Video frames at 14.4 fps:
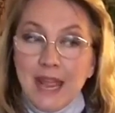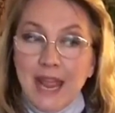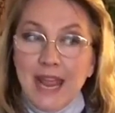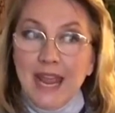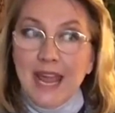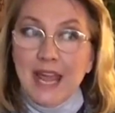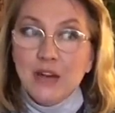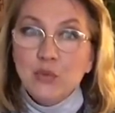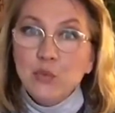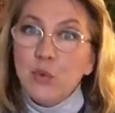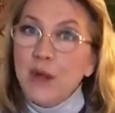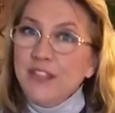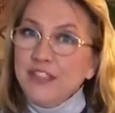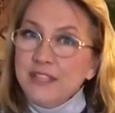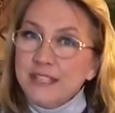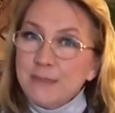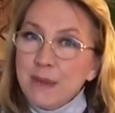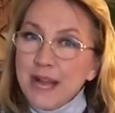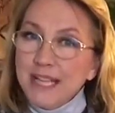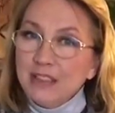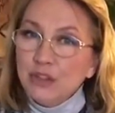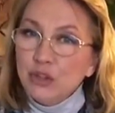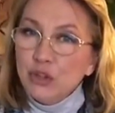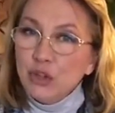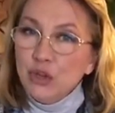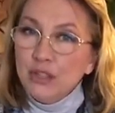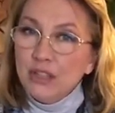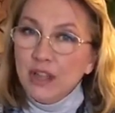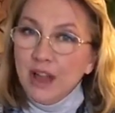And what this might
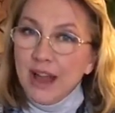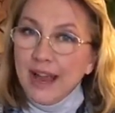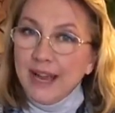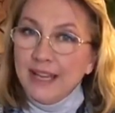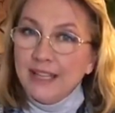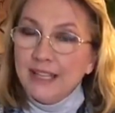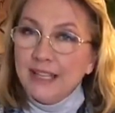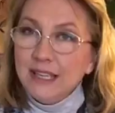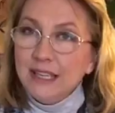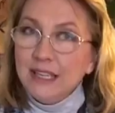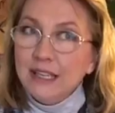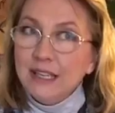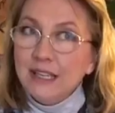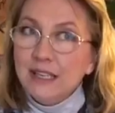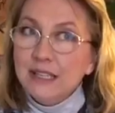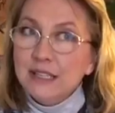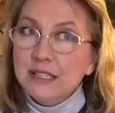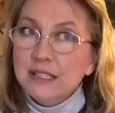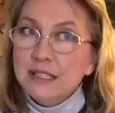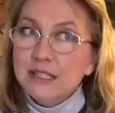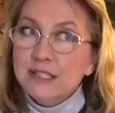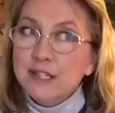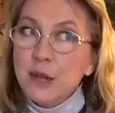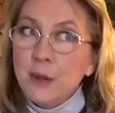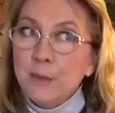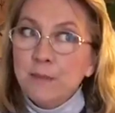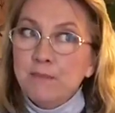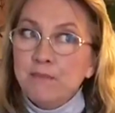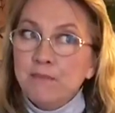look like is,
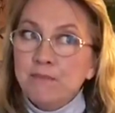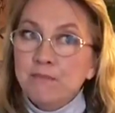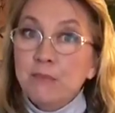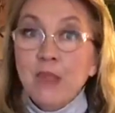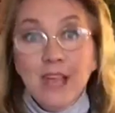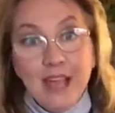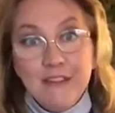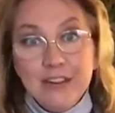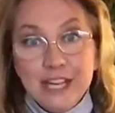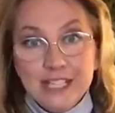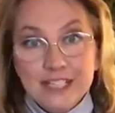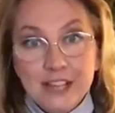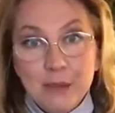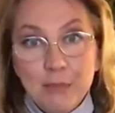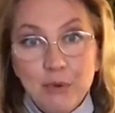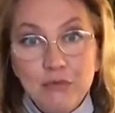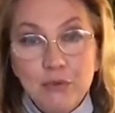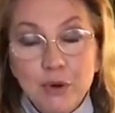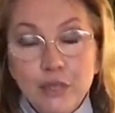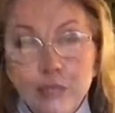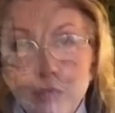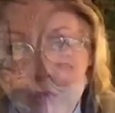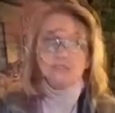I have an example for you.